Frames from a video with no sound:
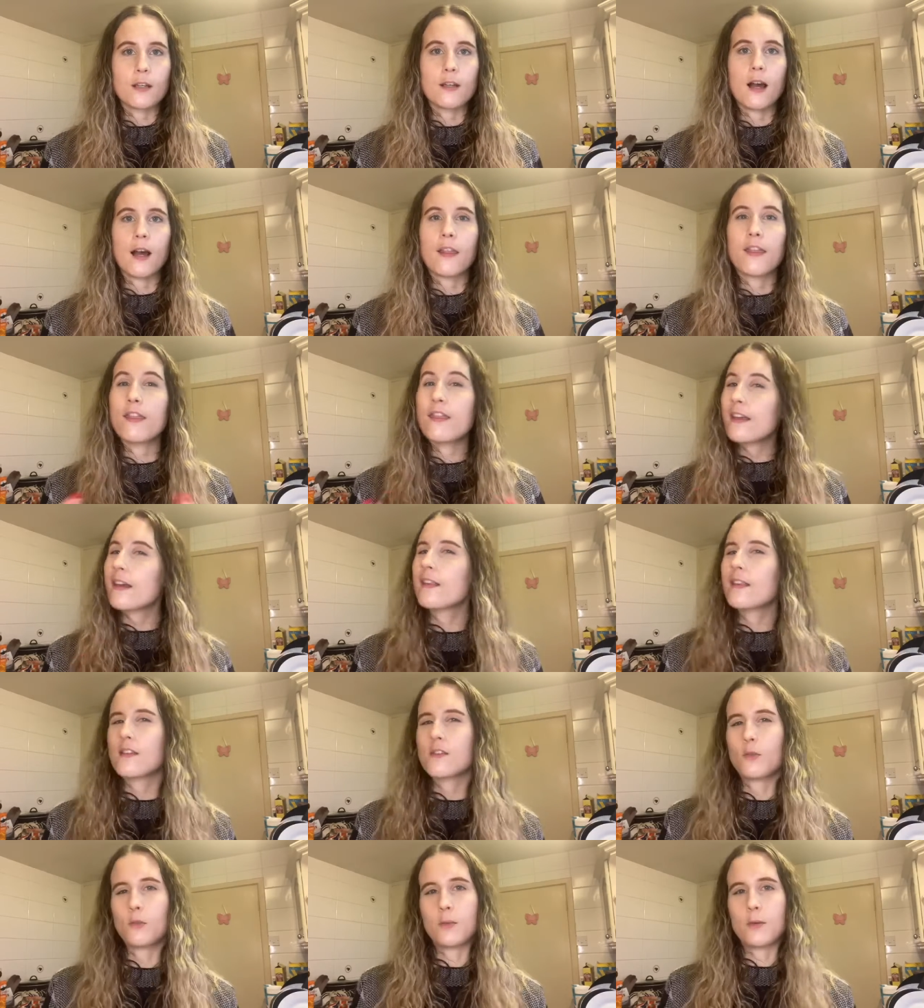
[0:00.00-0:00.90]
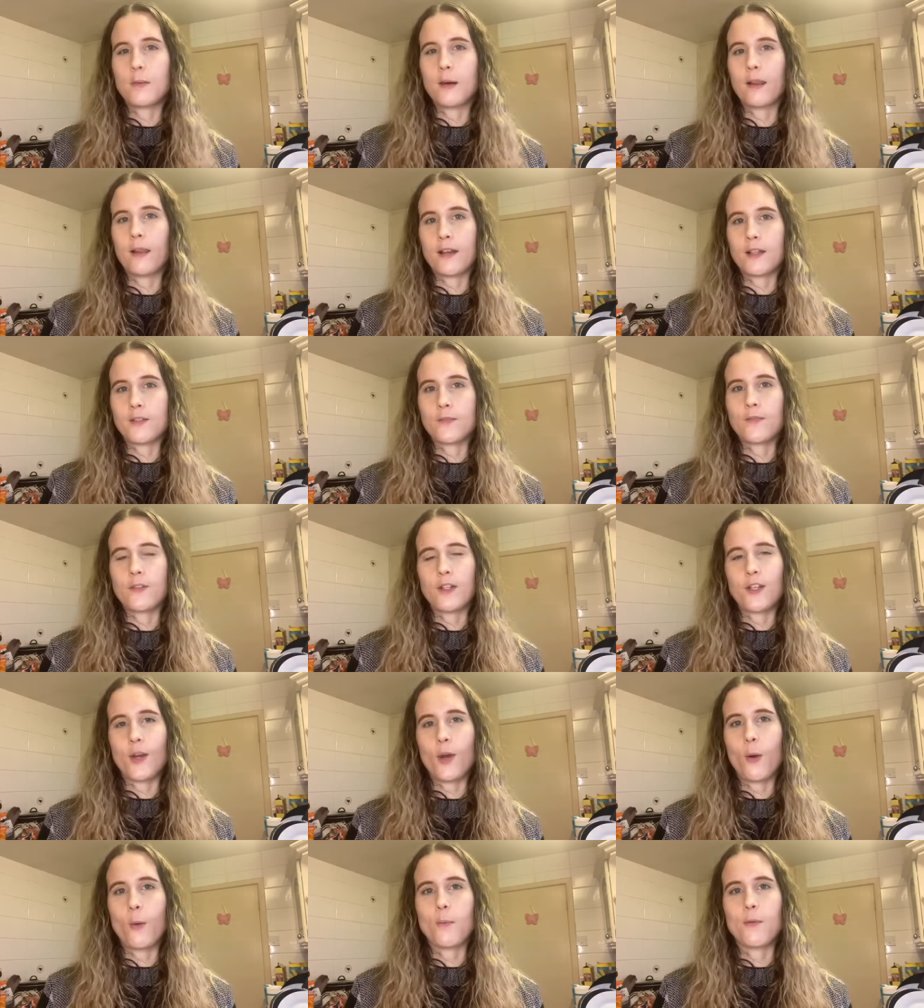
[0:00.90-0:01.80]
I think this will be my last
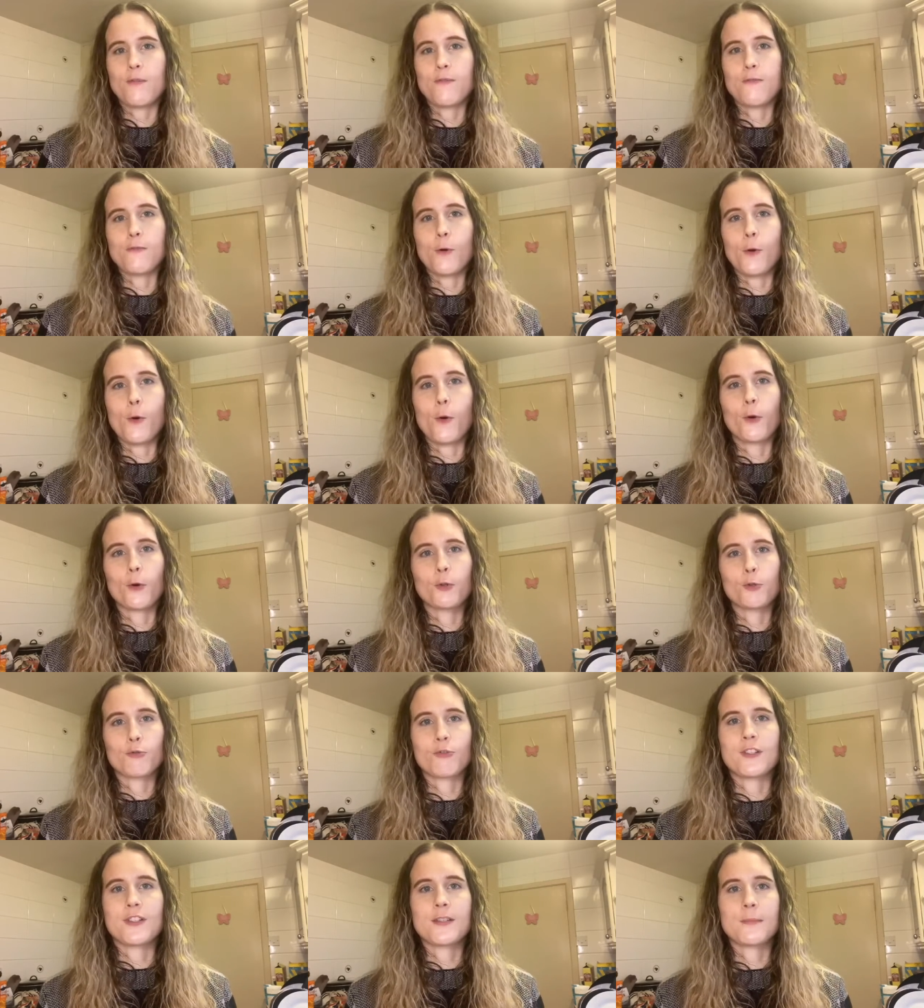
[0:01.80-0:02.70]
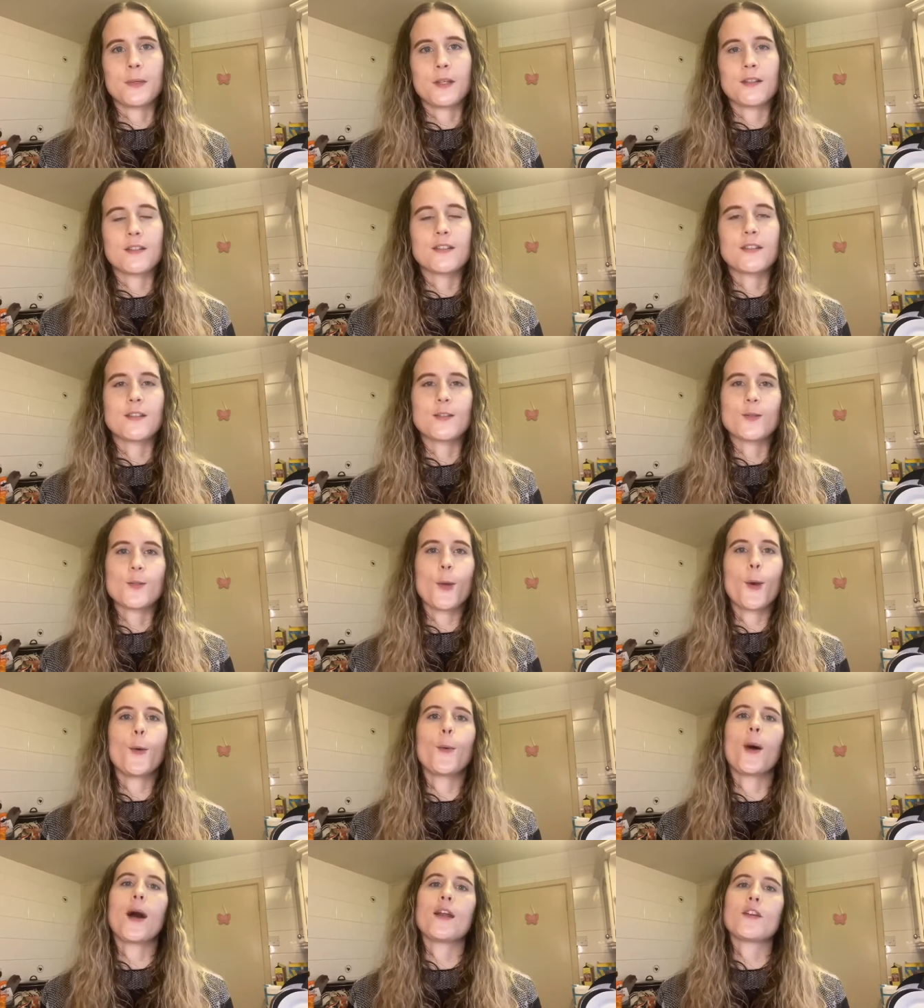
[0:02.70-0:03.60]
video before Christmas,
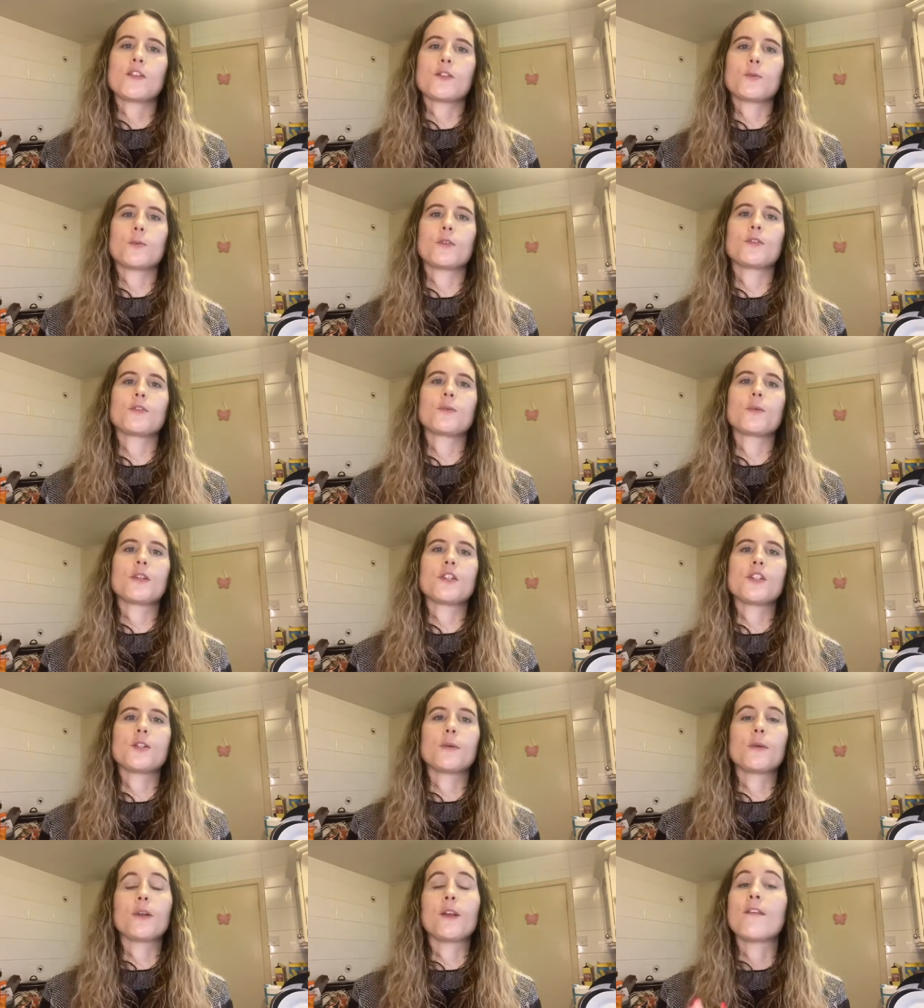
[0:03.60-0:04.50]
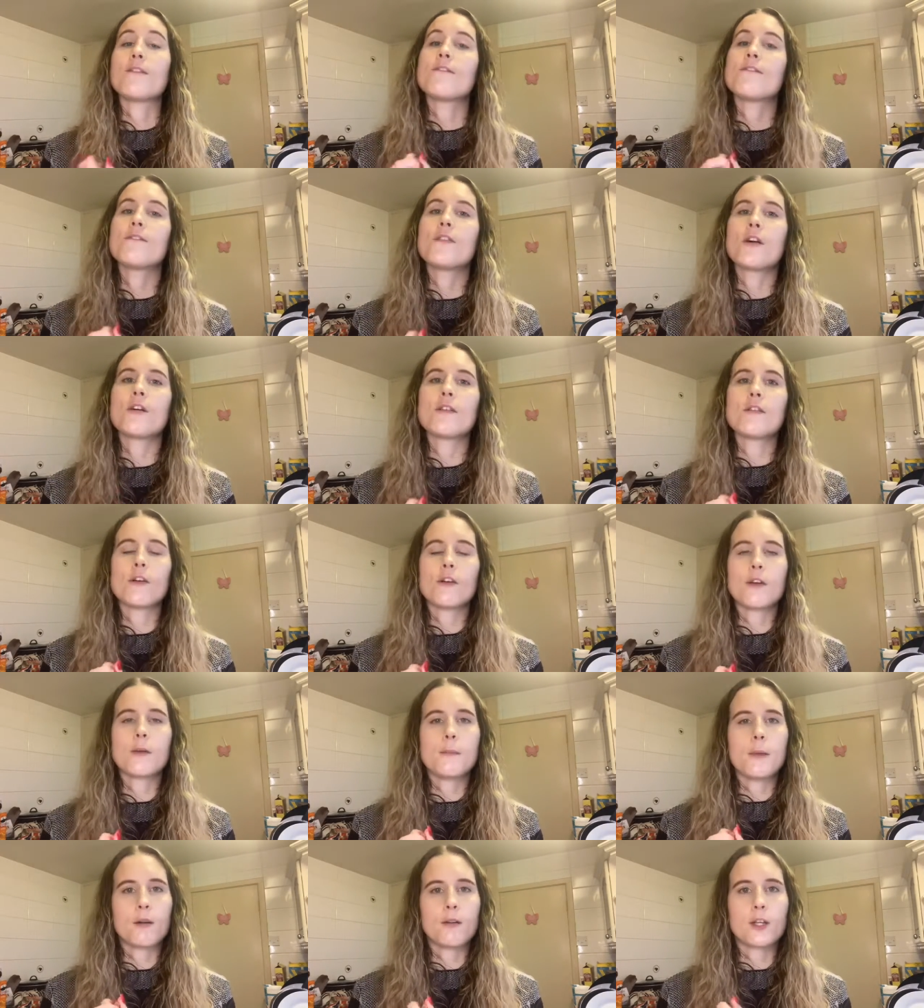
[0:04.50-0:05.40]
so I just want to wish you all a very, very
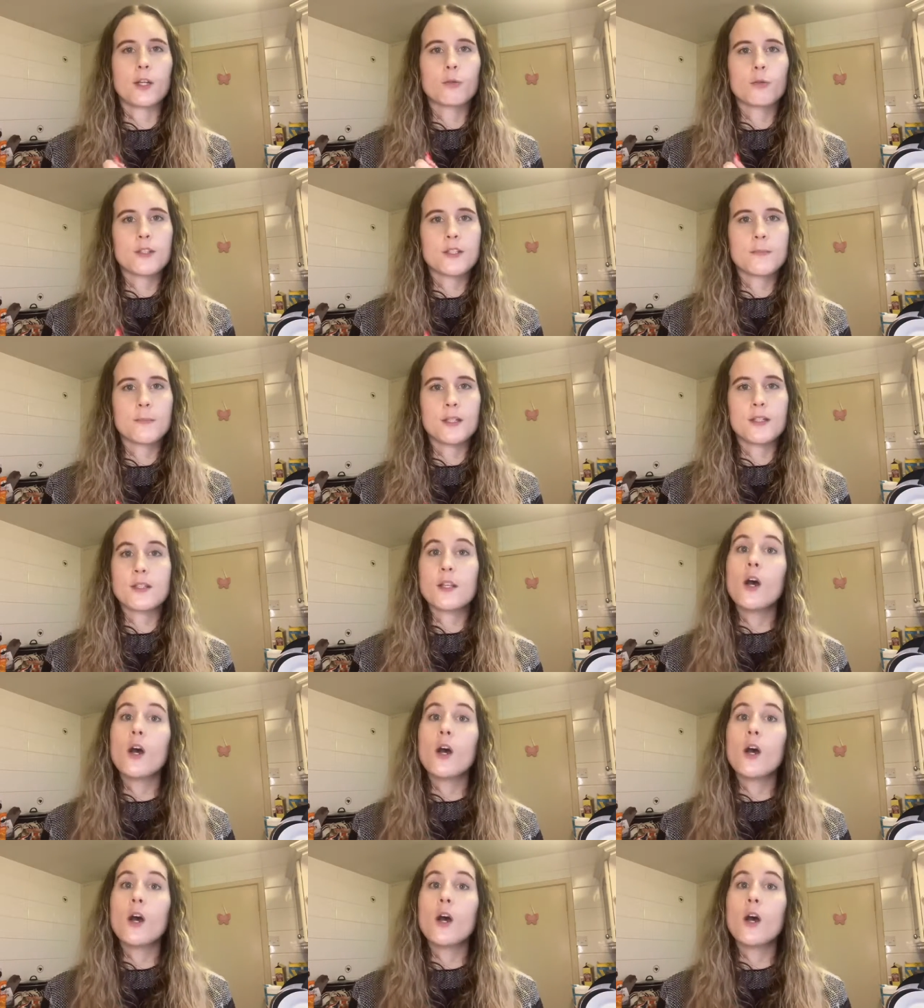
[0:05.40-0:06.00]
Merry Christmas,